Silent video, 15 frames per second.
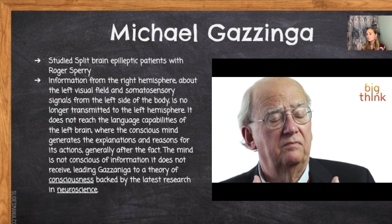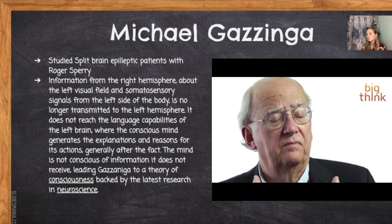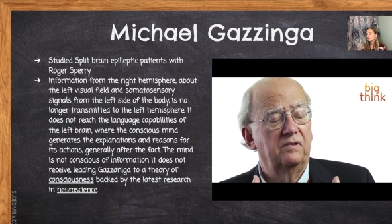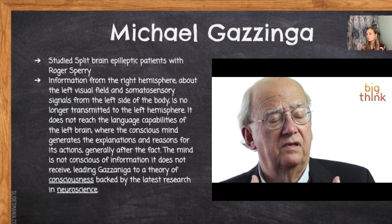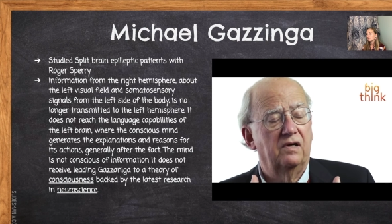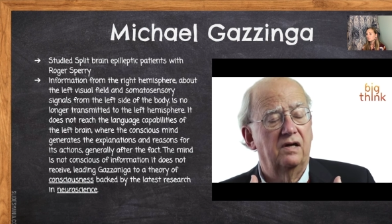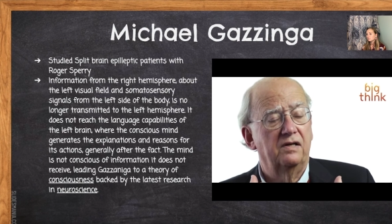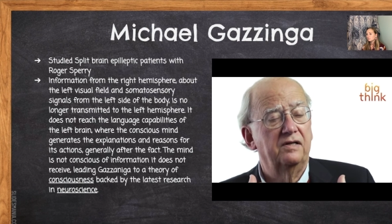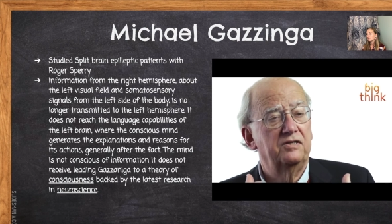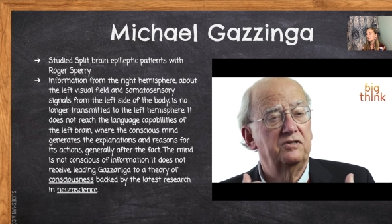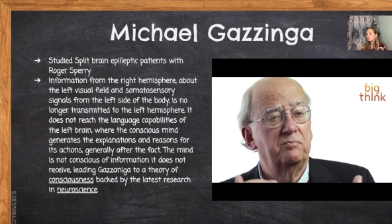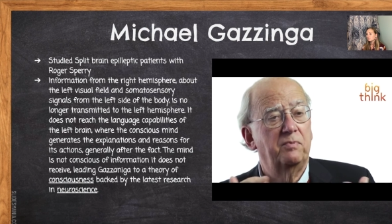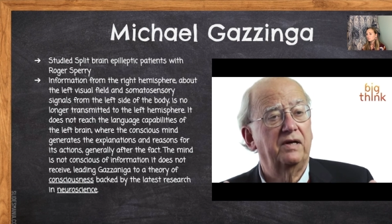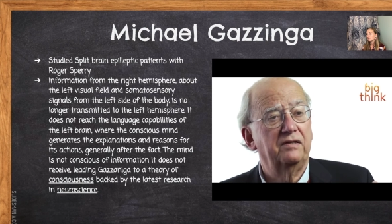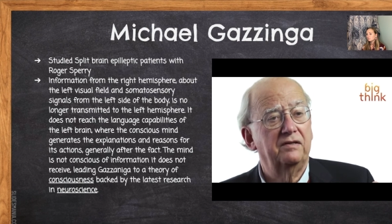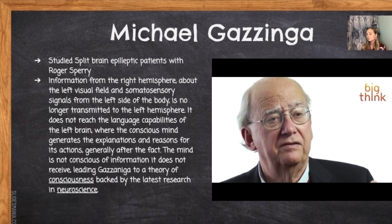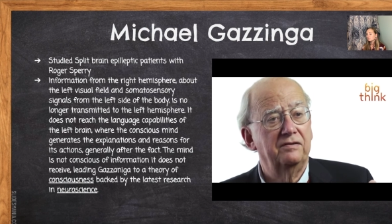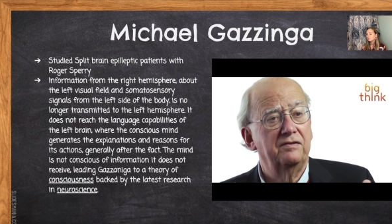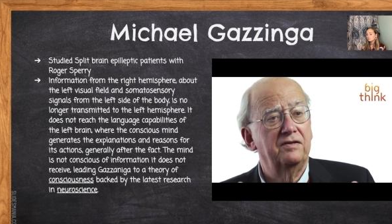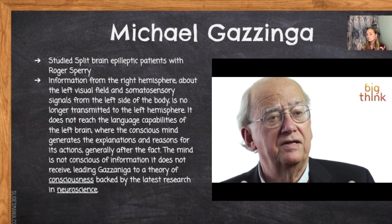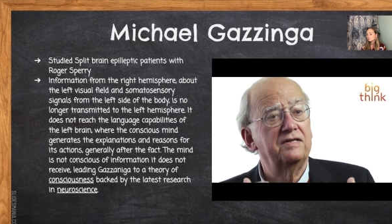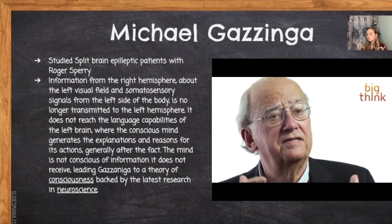unexpected
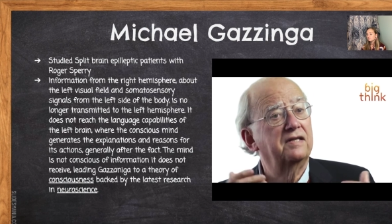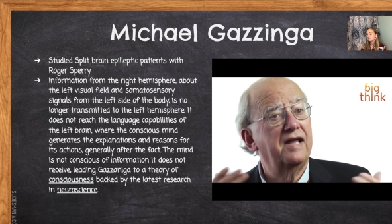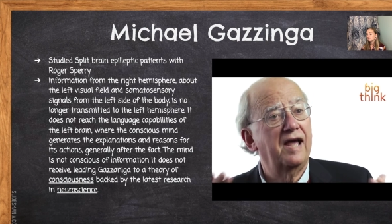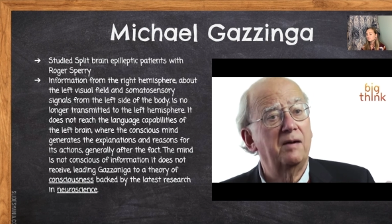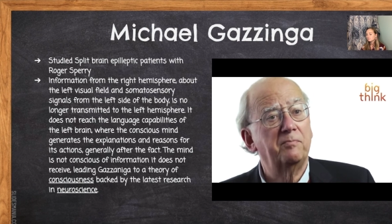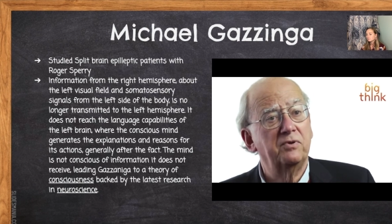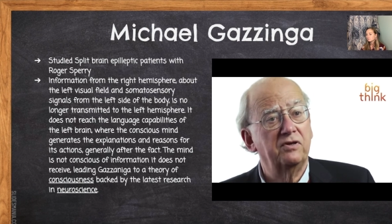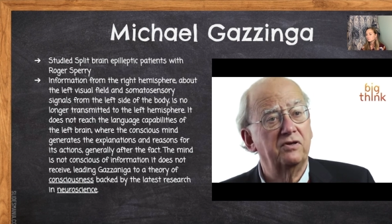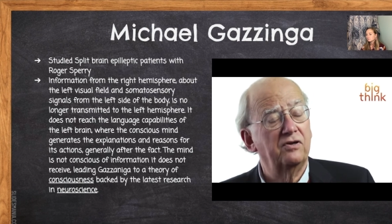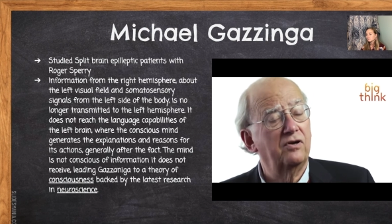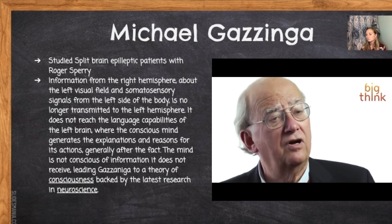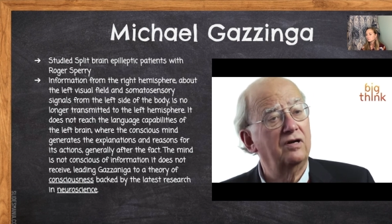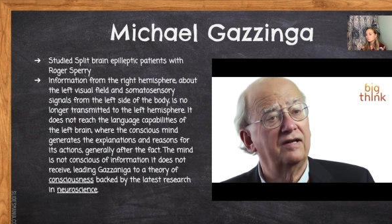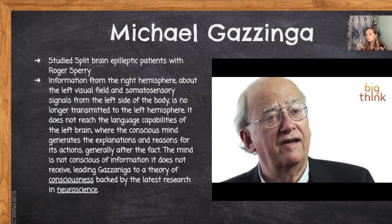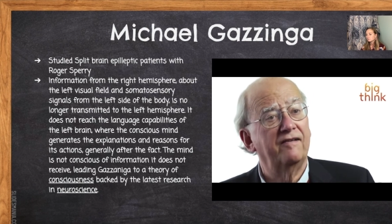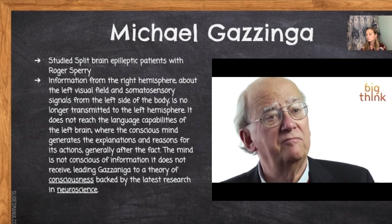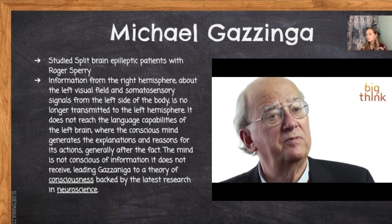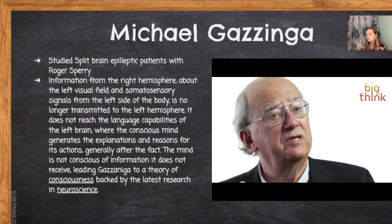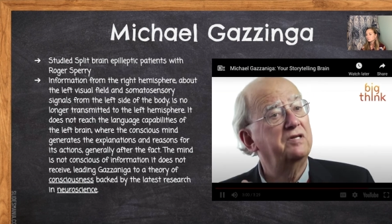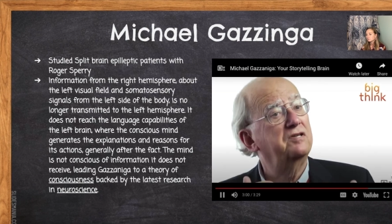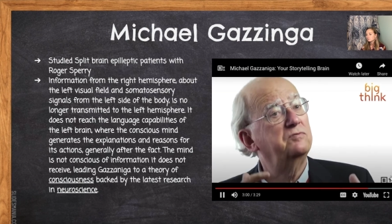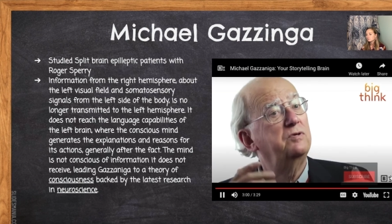things that happen in our life because we've